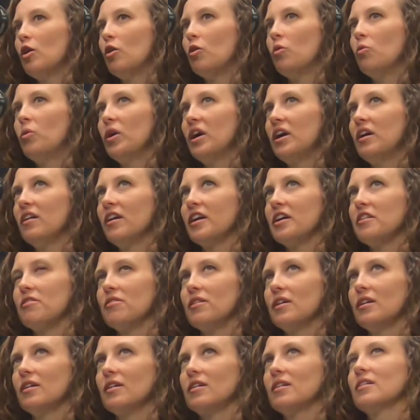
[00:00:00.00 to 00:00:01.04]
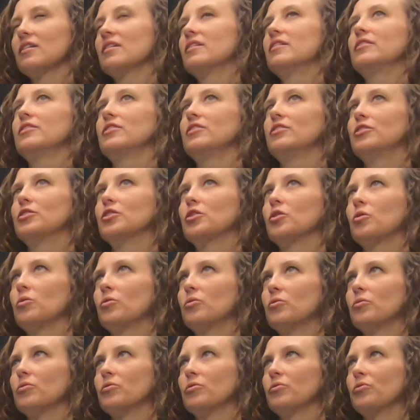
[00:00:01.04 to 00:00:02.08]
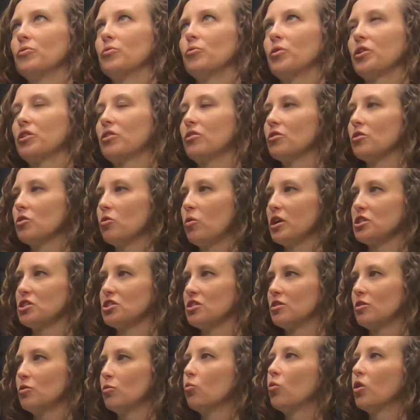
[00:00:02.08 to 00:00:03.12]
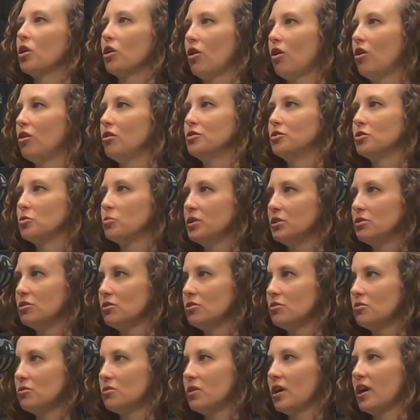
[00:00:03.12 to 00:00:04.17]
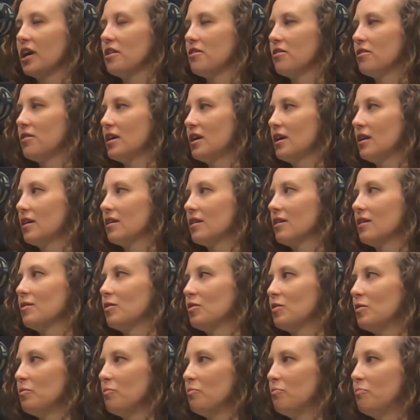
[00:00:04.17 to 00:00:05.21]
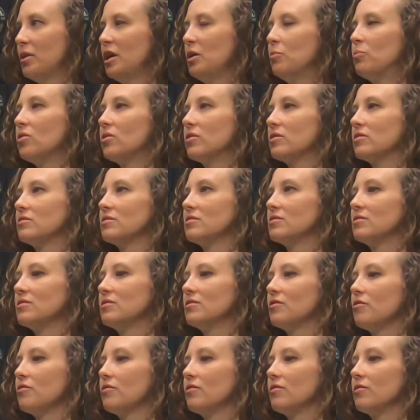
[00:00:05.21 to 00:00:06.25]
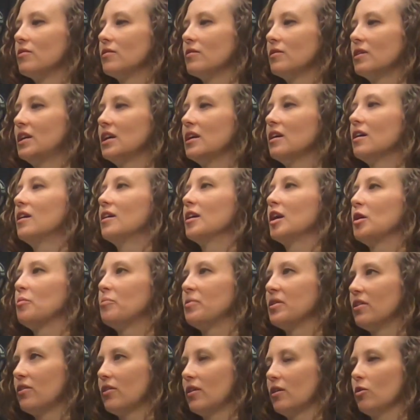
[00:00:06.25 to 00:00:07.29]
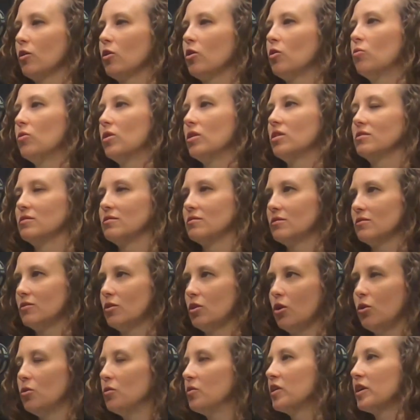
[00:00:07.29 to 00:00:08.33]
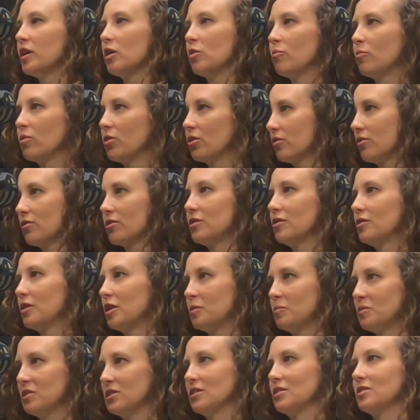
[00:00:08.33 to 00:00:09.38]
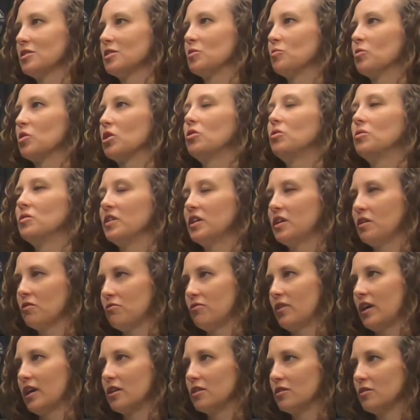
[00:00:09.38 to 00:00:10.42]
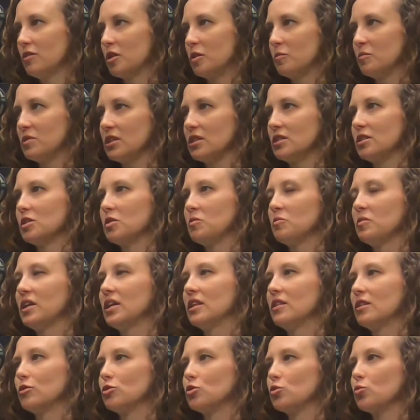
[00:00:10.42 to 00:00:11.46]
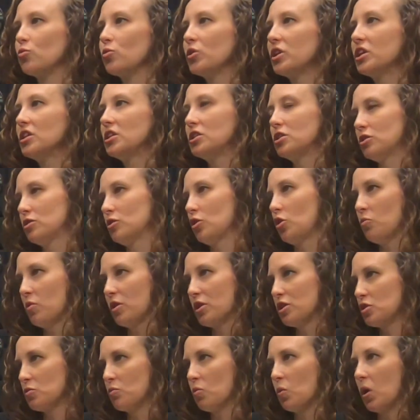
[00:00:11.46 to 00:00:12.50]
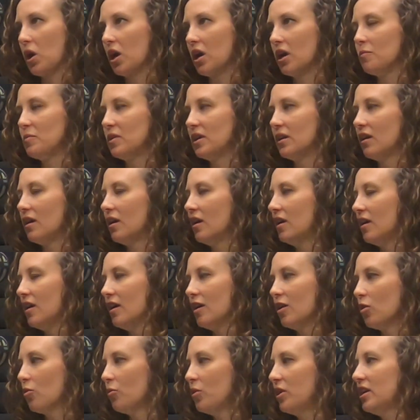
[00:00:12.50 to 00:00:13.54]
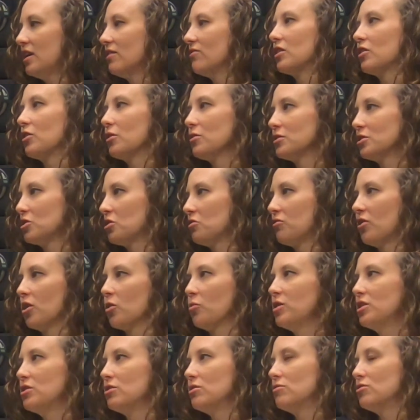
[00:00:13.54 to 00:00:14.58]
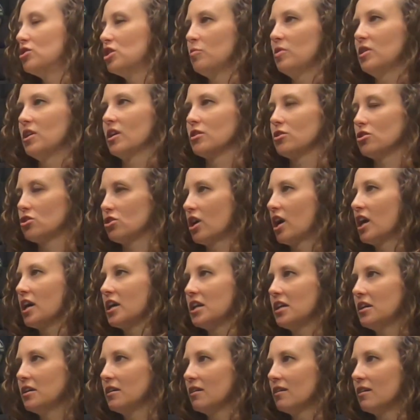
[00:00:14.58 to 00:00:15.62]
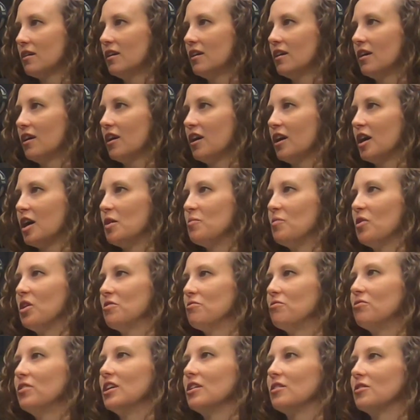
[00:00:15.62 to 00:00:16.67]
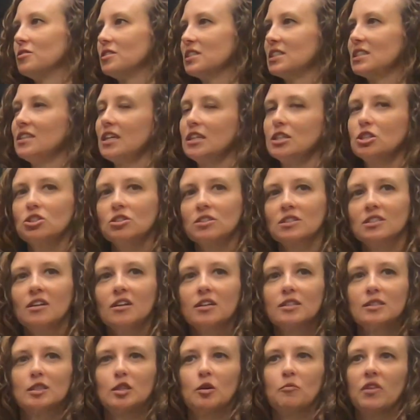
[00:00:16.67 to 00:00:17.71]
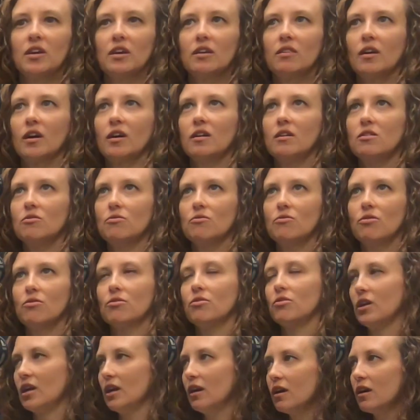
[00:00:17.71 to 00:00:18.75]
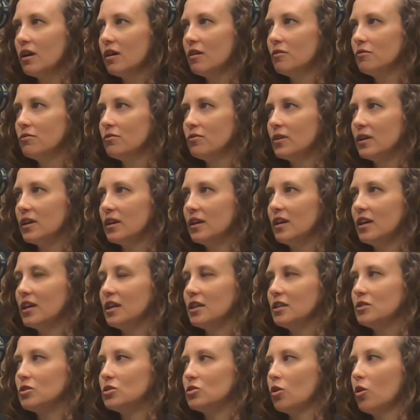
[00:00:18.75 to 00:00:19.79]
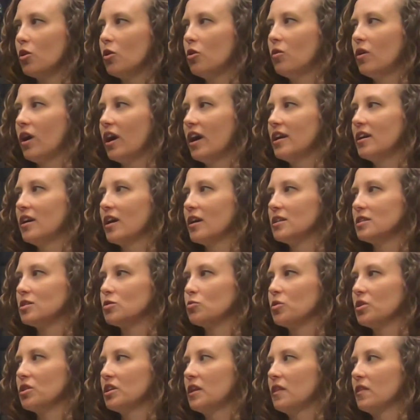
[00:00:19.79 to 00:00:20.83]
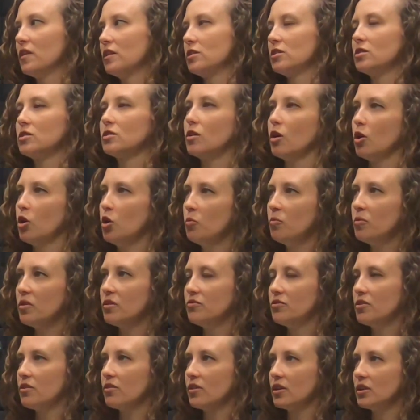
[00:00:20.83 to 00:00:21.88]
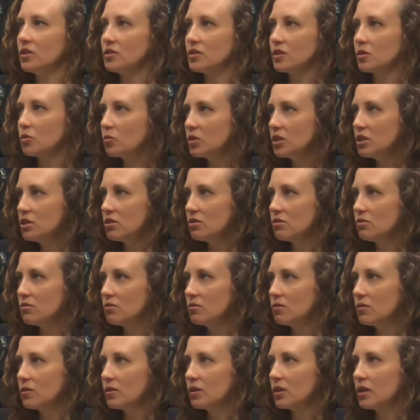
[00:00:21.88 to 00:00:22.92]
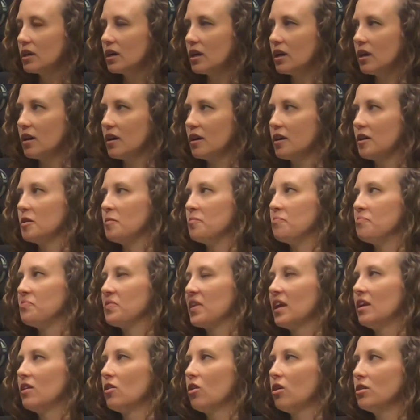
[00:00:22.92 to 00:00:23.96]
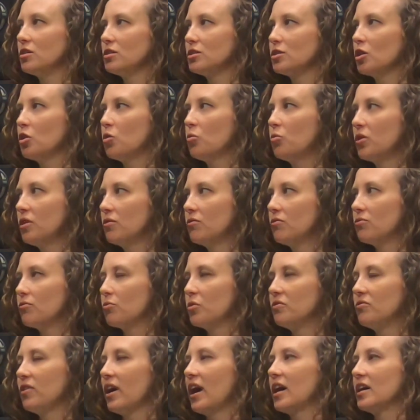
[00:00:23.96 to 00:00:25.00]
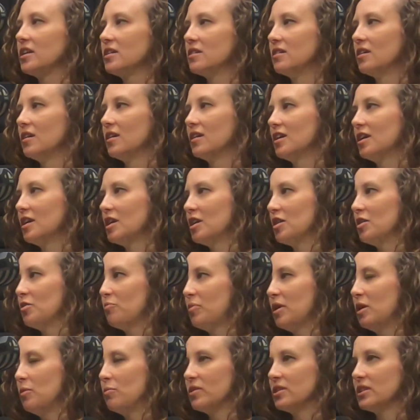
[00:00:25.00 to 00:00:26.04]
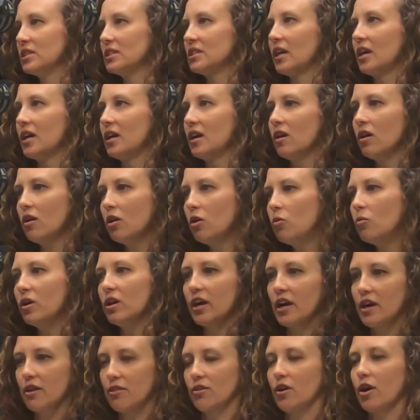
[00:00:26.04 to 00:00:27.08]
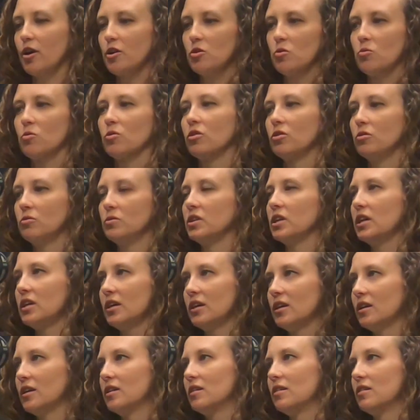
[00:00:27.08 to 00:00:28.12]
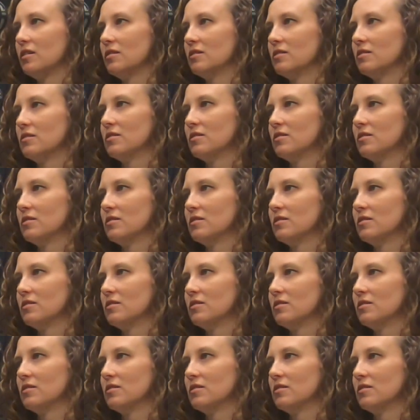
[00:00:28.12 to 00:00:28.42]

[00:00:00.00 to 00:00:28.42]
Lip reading: Well, I think, with your question, what all do we do? I think people get hung up and think, oh, well, only a burglar alarm system or only a fire alarm system. And there's really so much more. I mean, we even go so far, we do GPS tracking on vehicles. And that's just not something that you think of. Mm-hmm. So I guess really the scope of the things that we do. And also we've had people say, oh, well, I thought you were only in